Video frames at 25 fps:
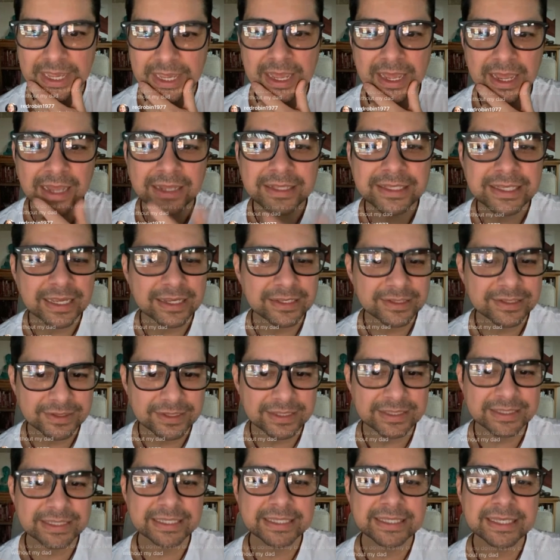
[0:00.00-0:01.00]
Yeah,
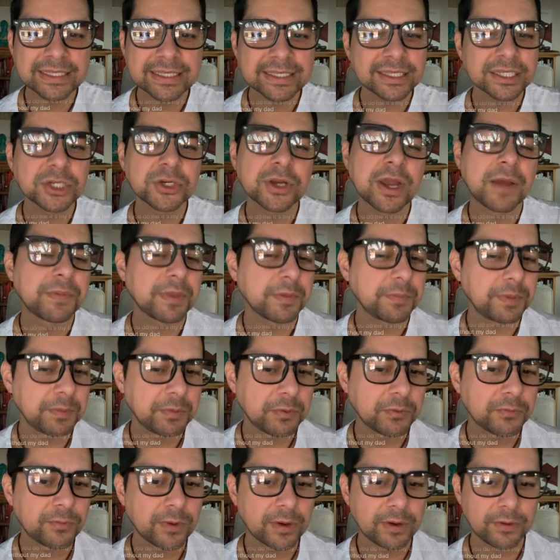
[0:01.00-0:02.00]
this is a trap that
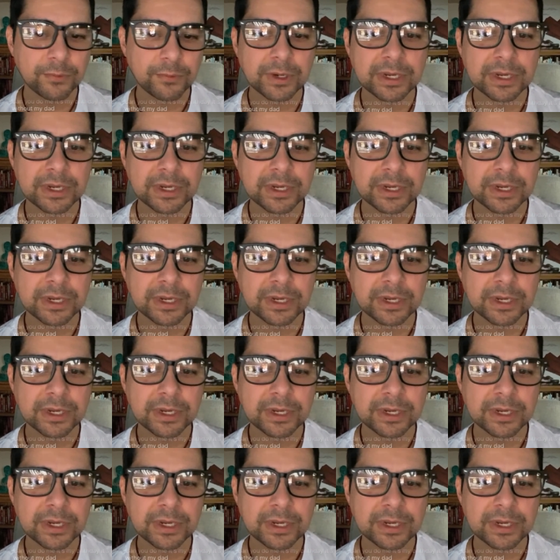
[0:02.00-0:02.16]
people